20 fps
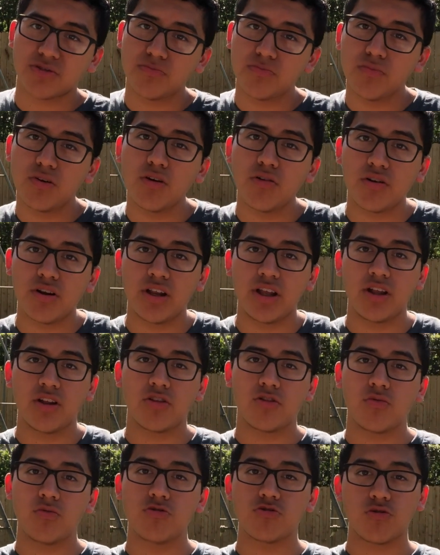community
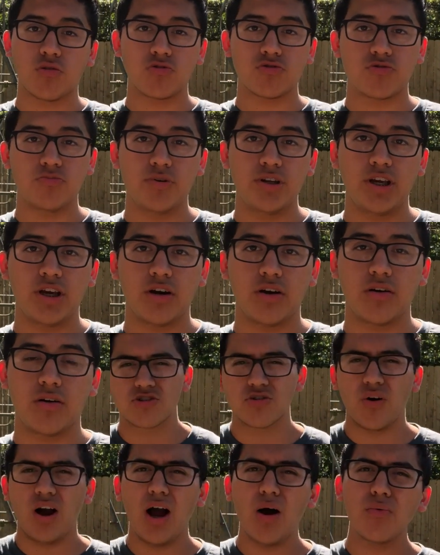through social media.
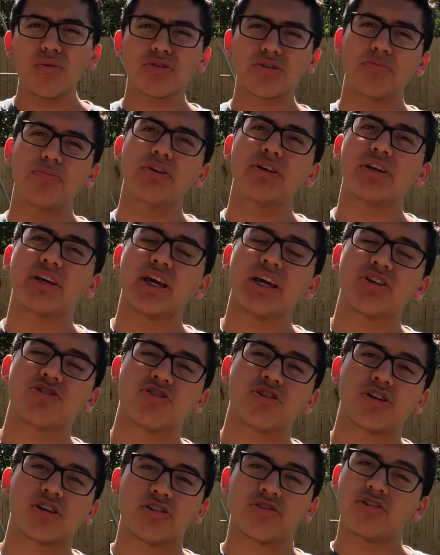So how will
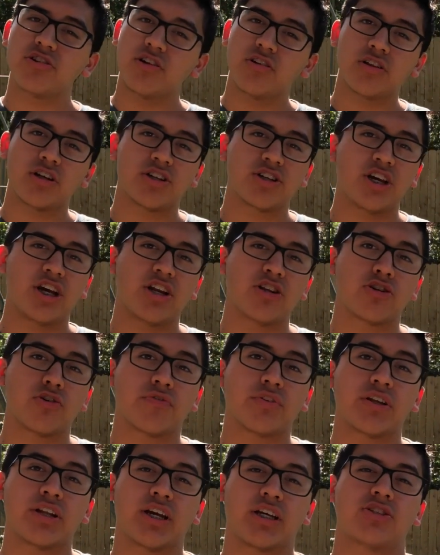communication continue to change
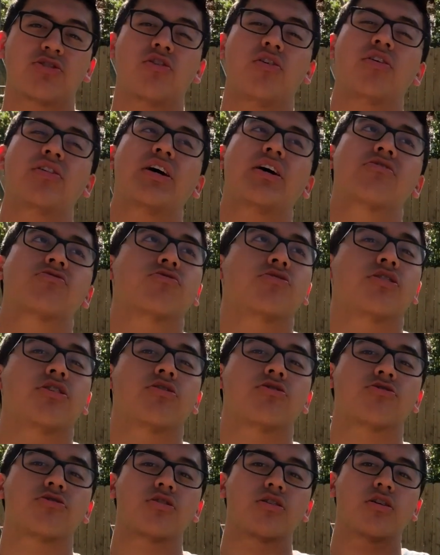over the next 30,000
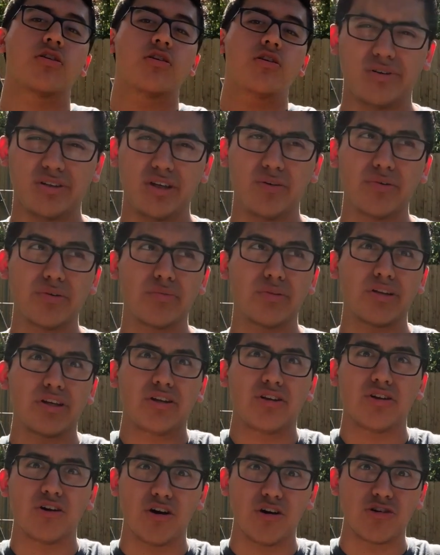years? While no one really
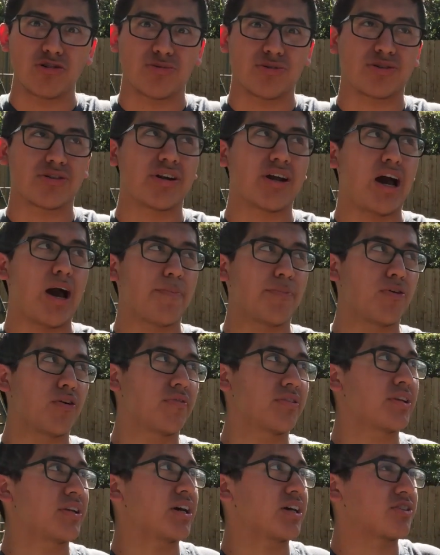knows what's going to happen
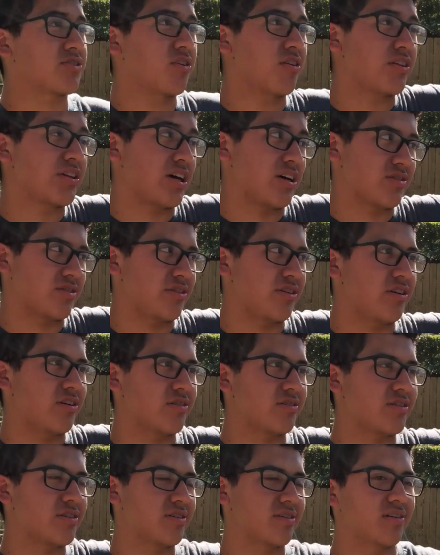over the next 30,000
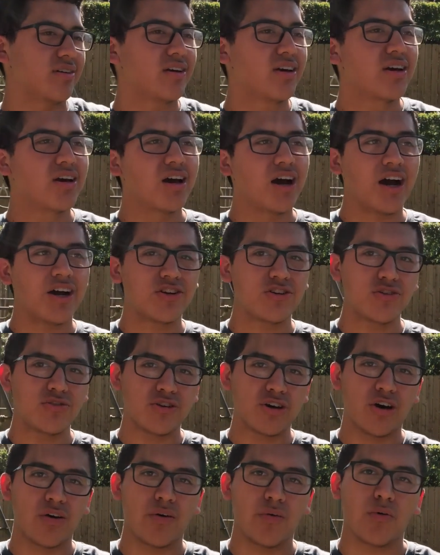years, I do
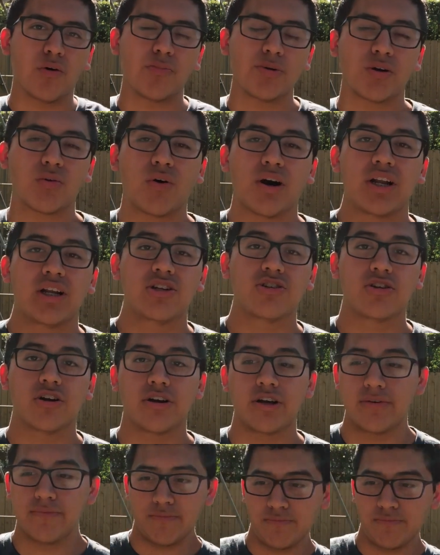know it will be quite a journey.